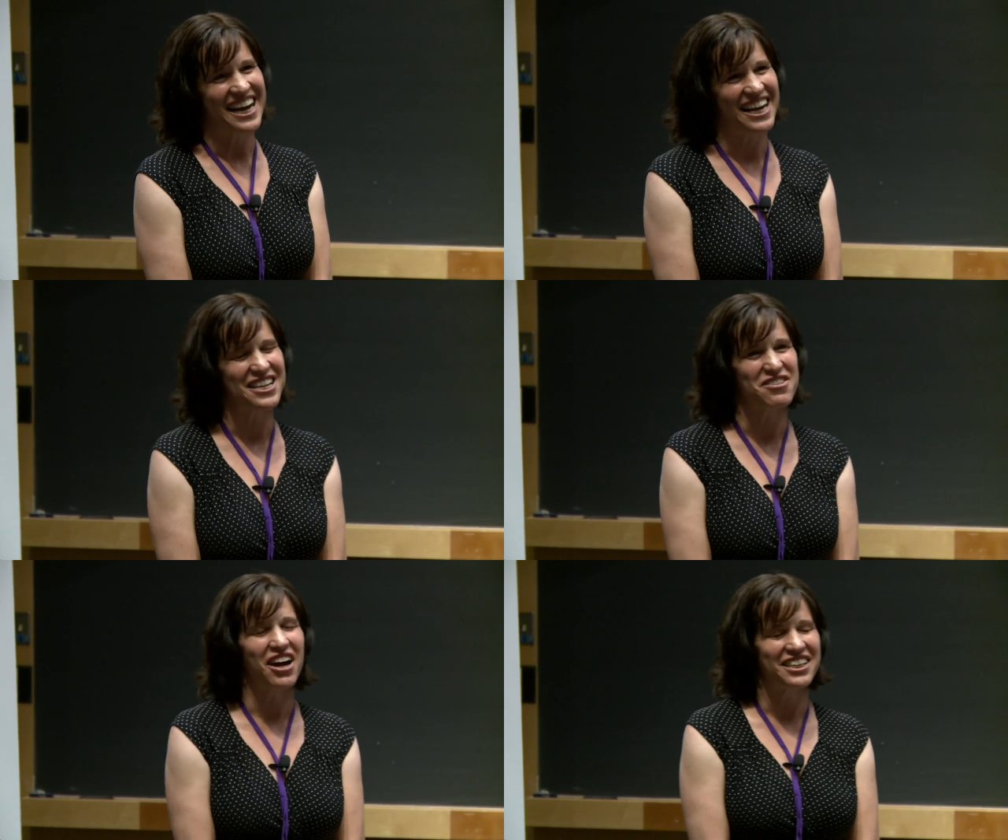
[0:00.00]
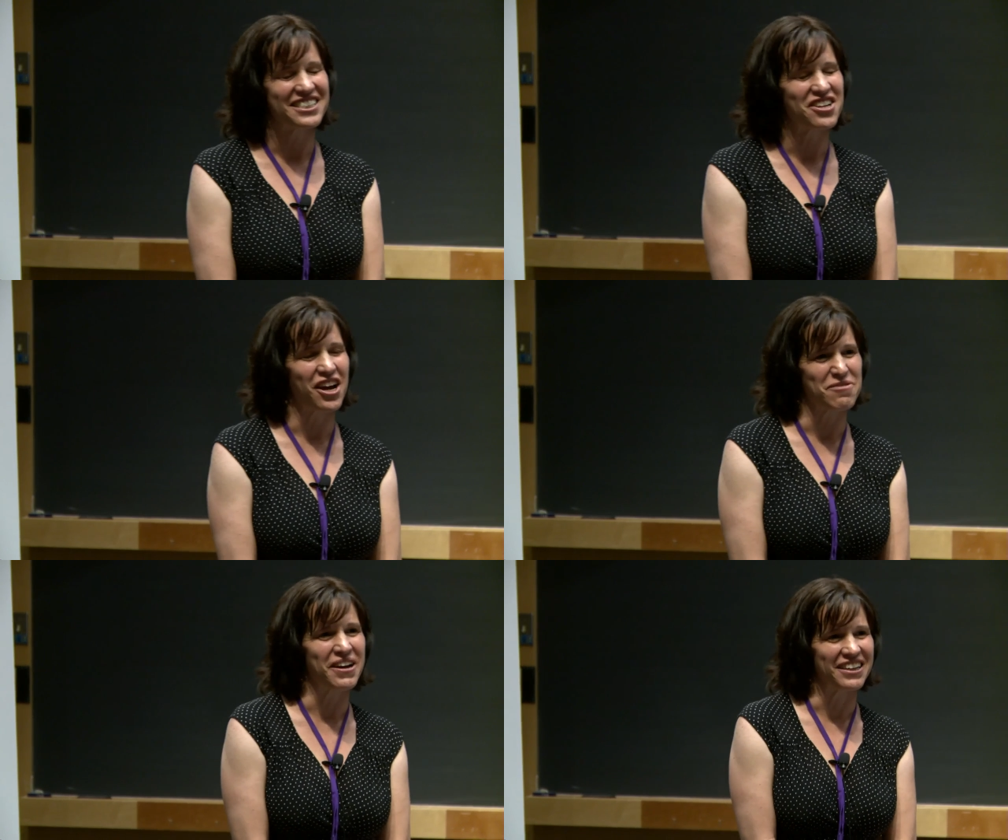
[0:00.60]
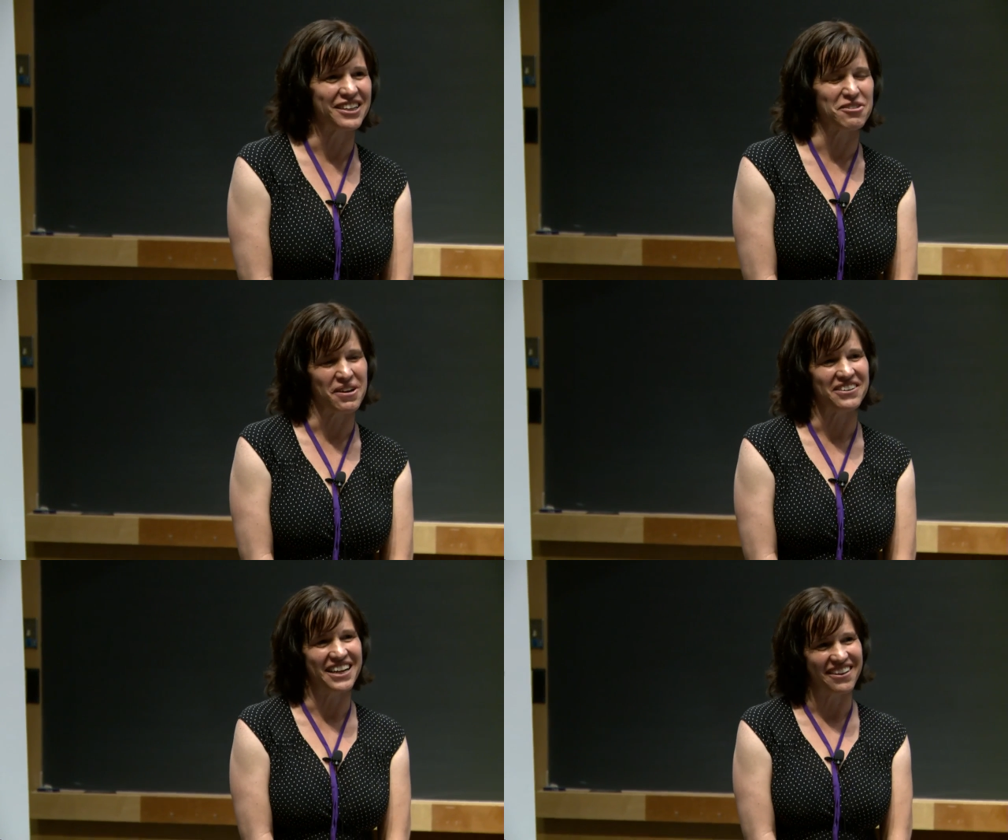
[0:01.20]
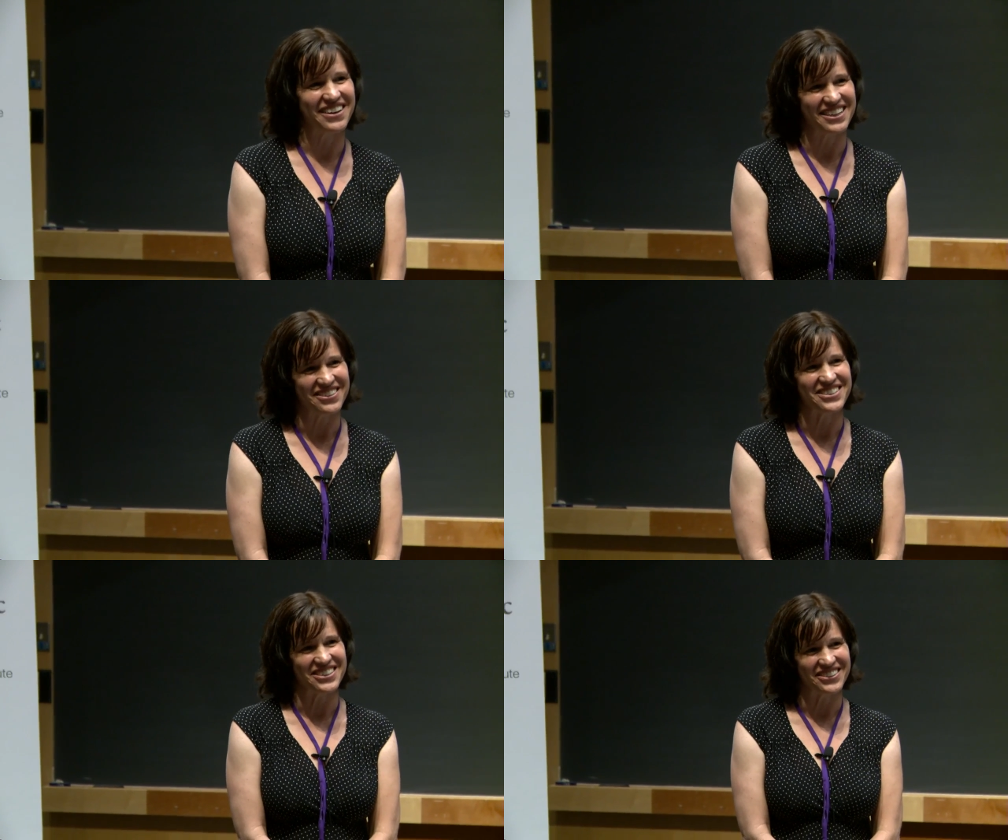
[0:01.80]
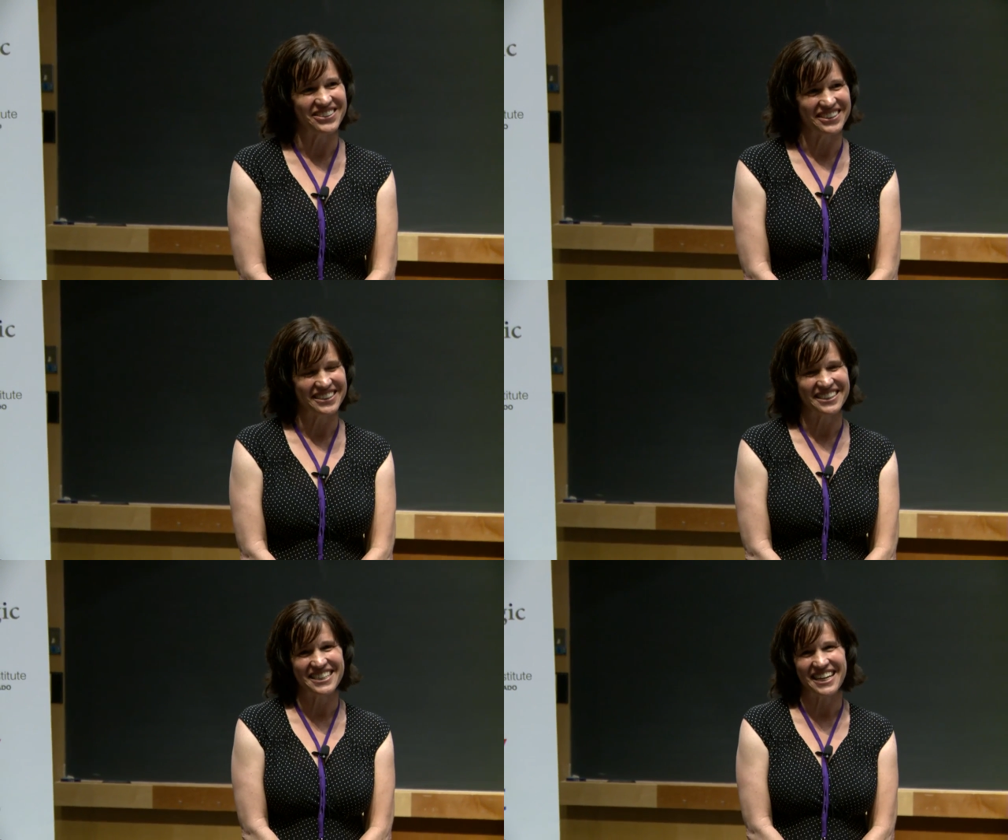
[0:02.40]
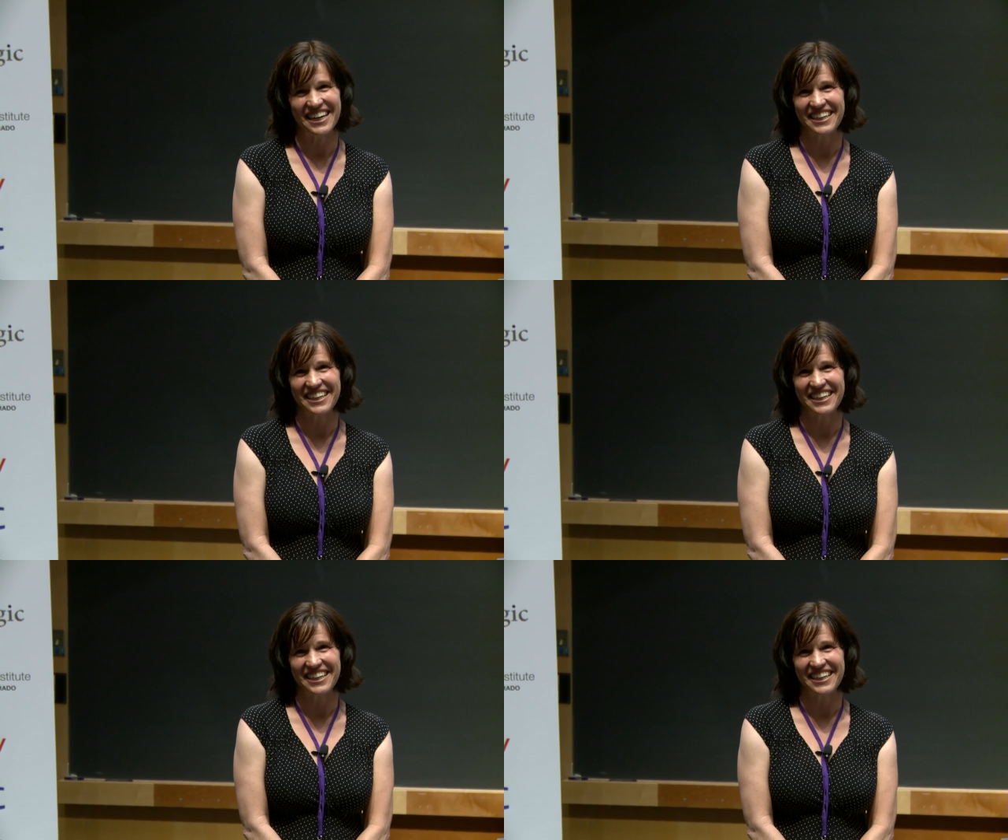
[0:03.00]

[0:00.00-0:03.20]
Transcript: I can I can talk about it a little better now than I used to. Yeah.